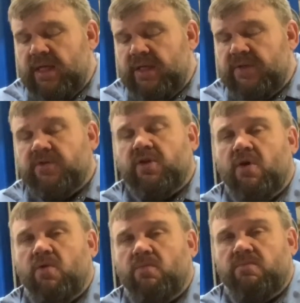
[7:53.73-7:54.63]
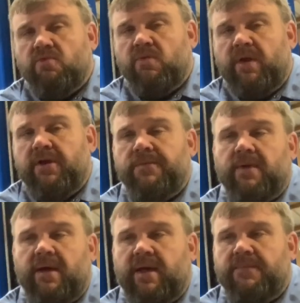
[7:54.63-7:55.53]
So what do?
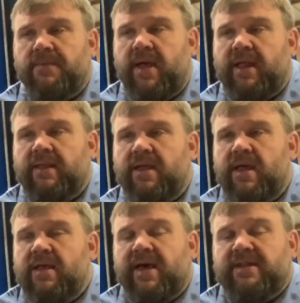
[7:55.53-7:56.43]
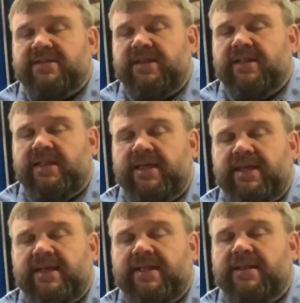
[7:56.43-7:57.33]
I got a steel
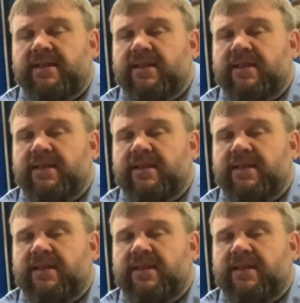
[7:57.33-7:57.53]
head,